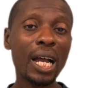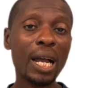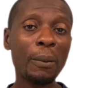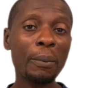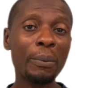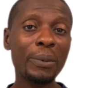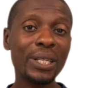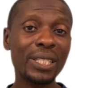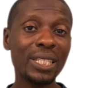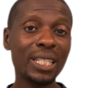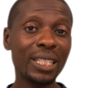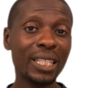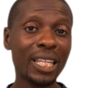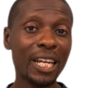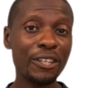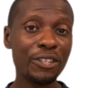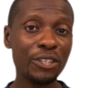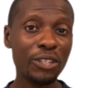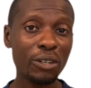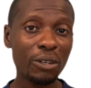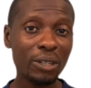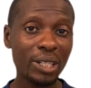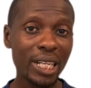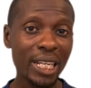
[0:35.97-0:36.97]

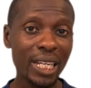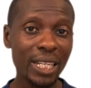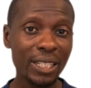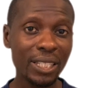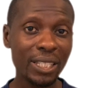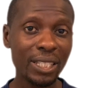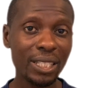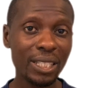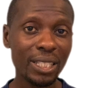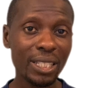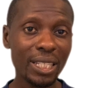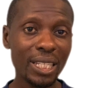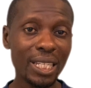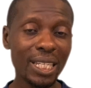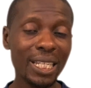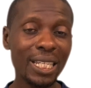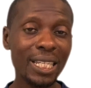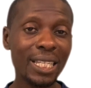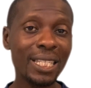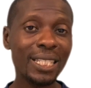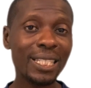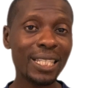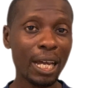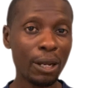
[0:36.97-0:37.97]
presentaciones
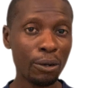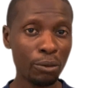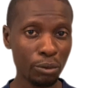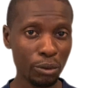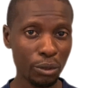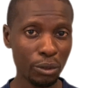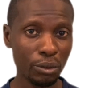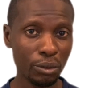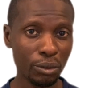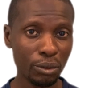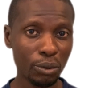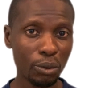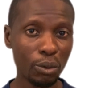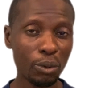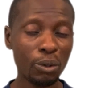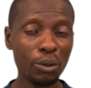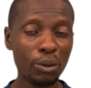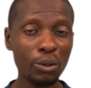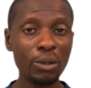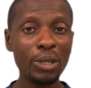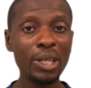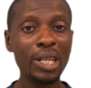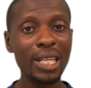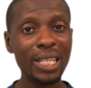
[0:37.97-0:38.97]
y saludos,
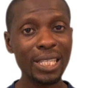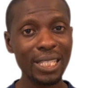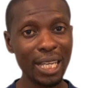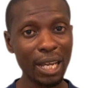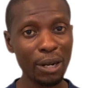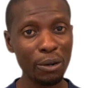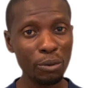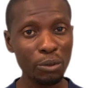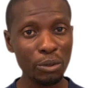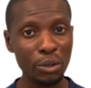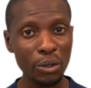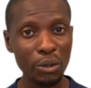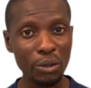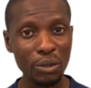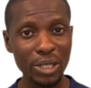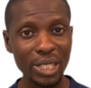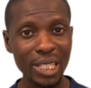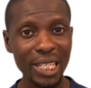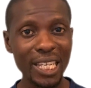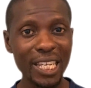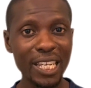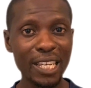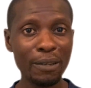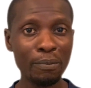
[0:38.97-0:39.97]
or
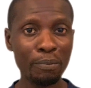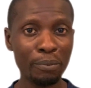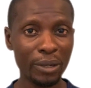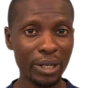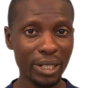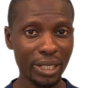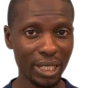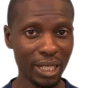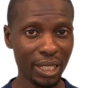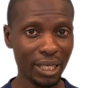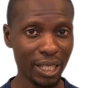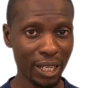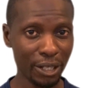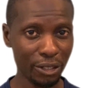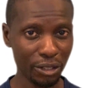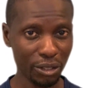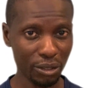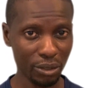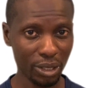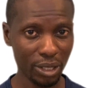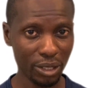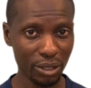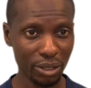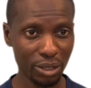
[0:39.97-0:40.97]
saludos y
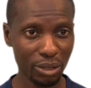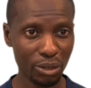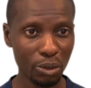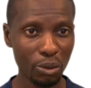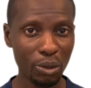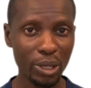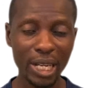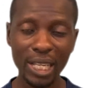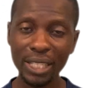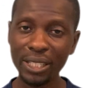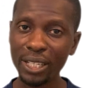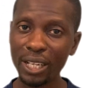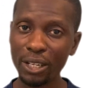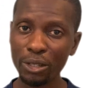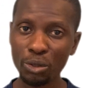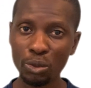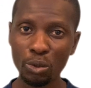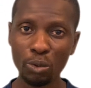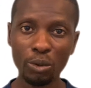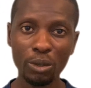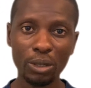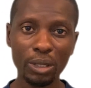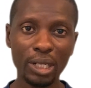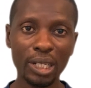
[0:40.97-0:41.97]
presentaciones. So let's get to
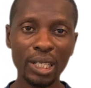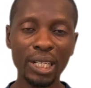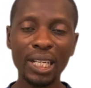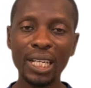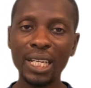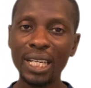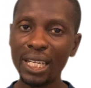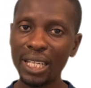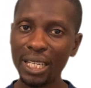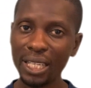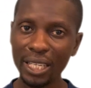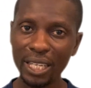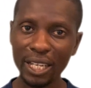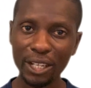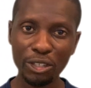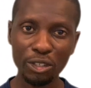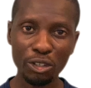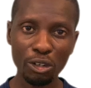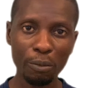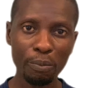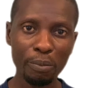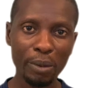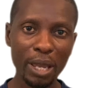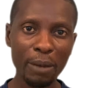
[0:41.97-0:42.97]
work. Get
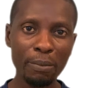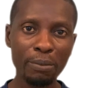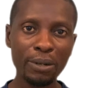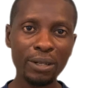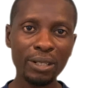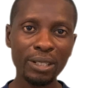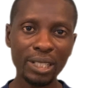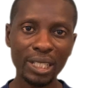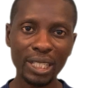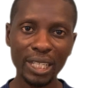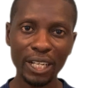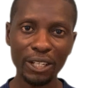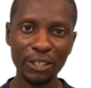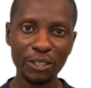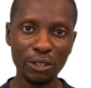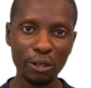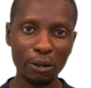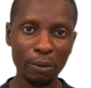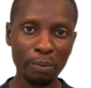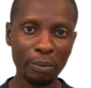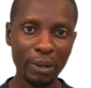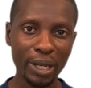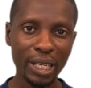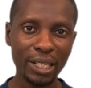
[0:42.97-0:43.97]
your paper, get
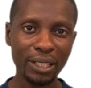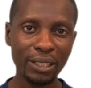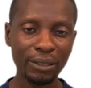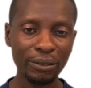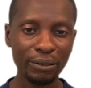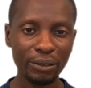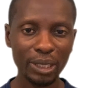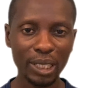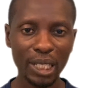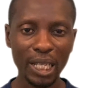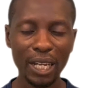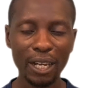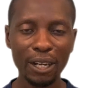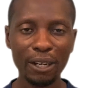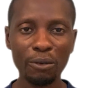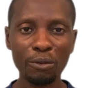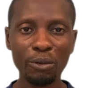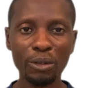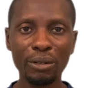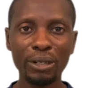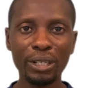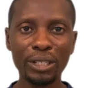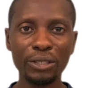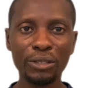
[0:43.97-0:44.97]
your pen, and
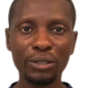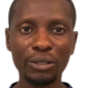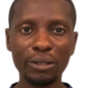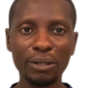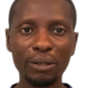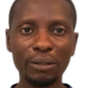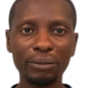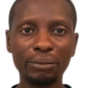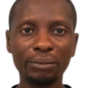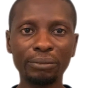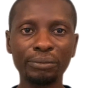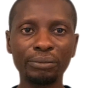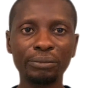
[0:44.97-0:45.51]
we're ready to go.